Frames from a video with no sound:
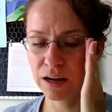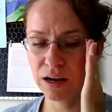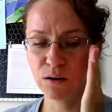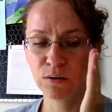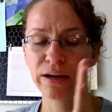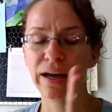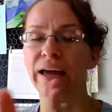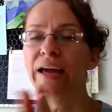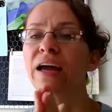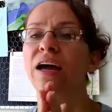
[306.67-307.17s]

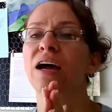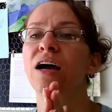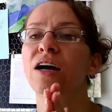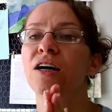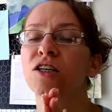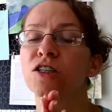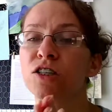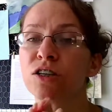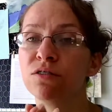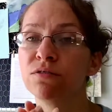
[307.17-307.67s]
Okay,
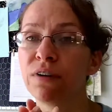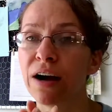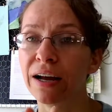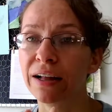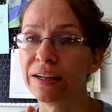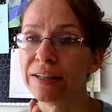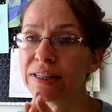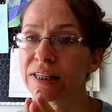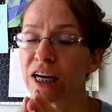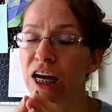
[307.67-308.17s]
so
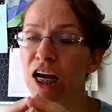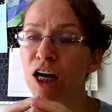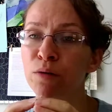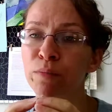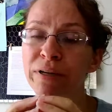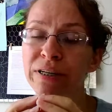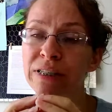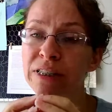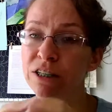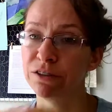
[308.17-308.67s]
violets
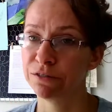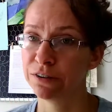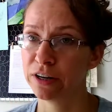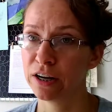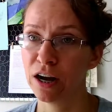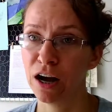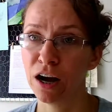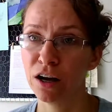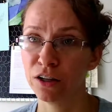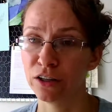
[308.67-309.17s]
come in
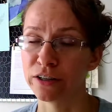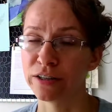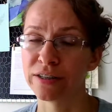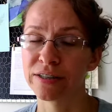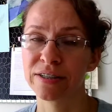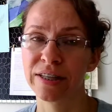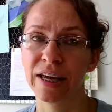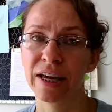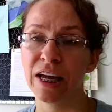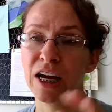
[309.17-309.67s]
different
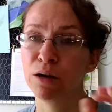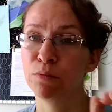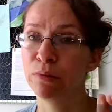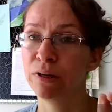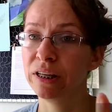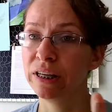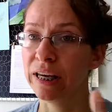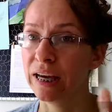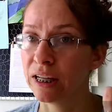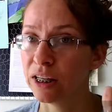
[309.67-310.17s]
colors. They come
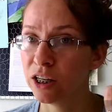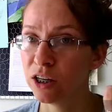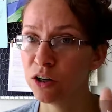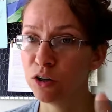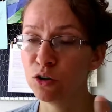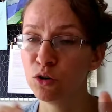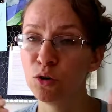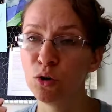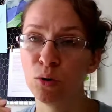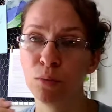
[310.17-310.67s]
in
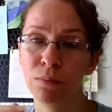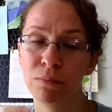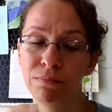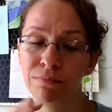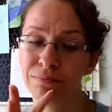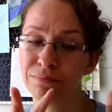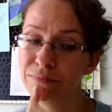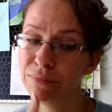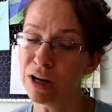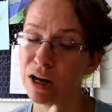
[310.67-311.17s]
yellow,
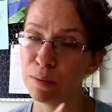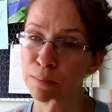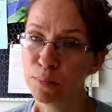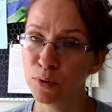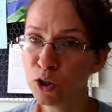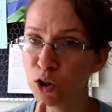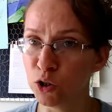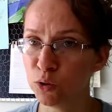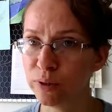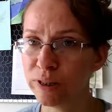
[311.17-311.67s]
a
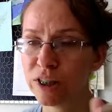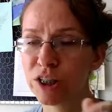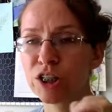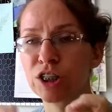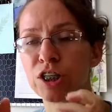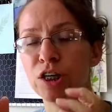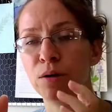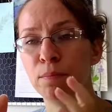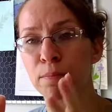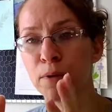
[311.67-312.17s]

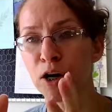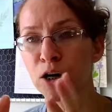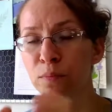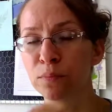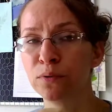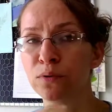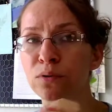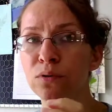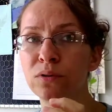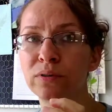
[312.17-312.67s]
bluish
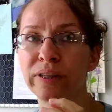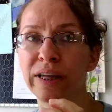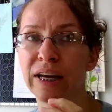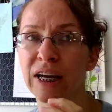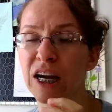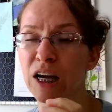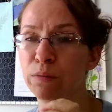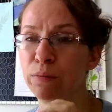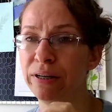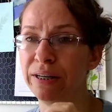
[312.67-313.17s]
purple. They
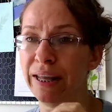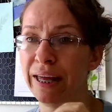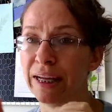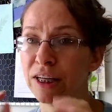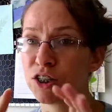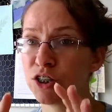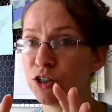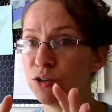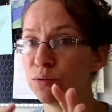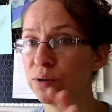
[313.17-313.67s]
come in
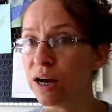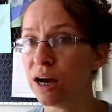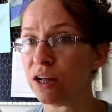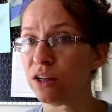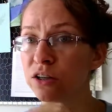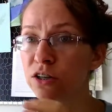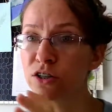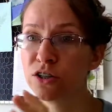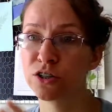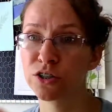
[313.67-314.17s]
like 2
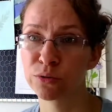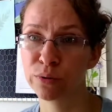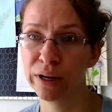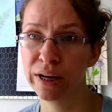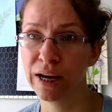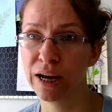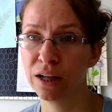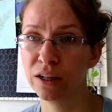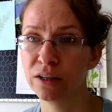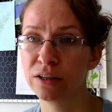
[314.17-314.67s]
colors, 3
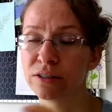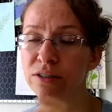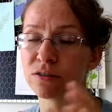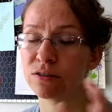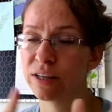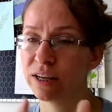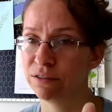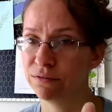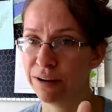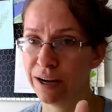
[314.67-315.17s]
colors.
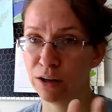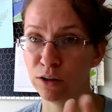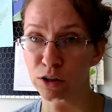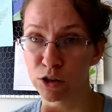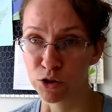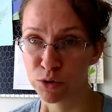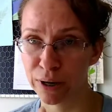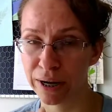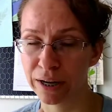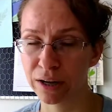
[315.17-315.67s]
There's like
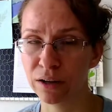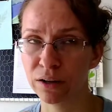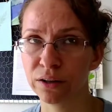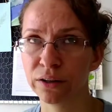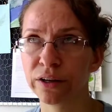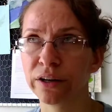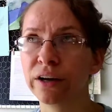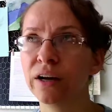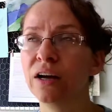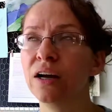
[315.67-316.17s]
viola
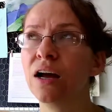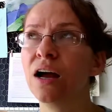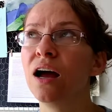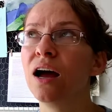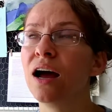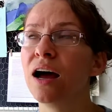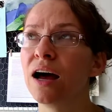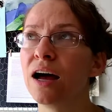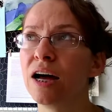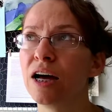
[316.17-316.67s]
tricolor.
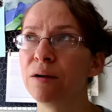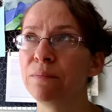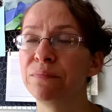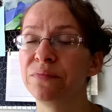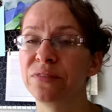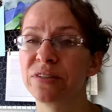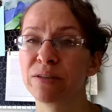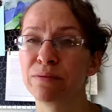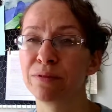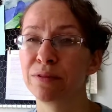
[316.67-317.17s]

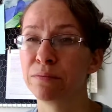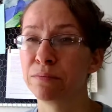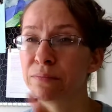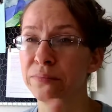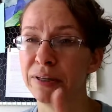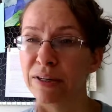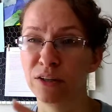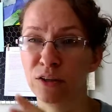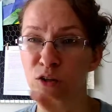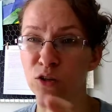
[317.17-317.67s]
Some of them will
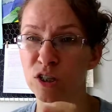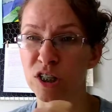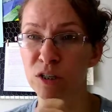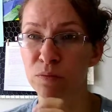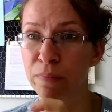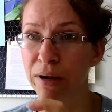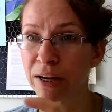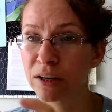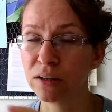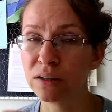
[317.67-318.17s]
be a little
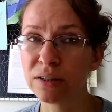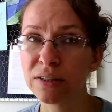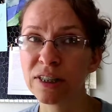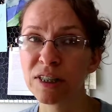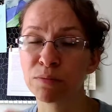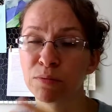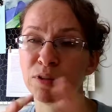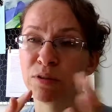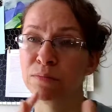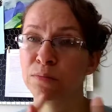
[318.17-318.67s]
speckled.
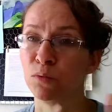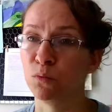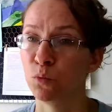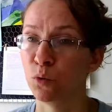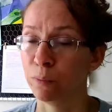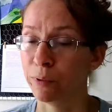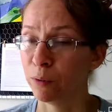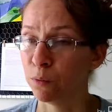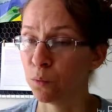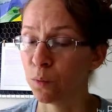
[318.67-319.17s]
Some of them
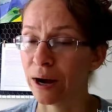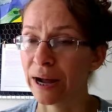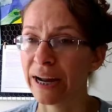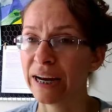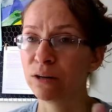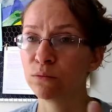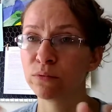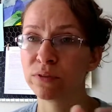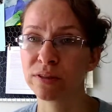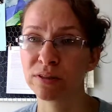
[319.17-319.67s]
will be
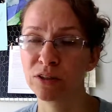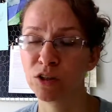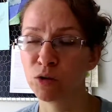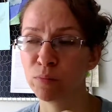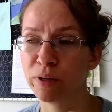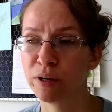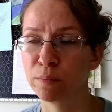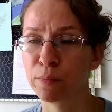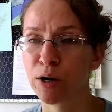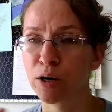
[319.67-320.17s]
white with a
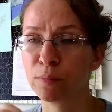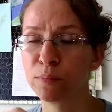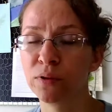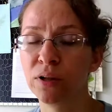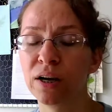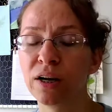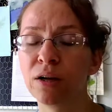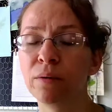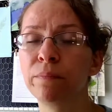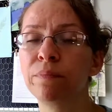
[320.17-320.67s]
little bit of purple
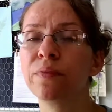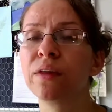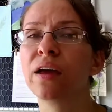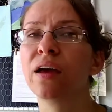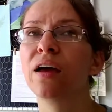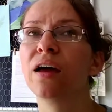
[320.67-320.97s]
on them.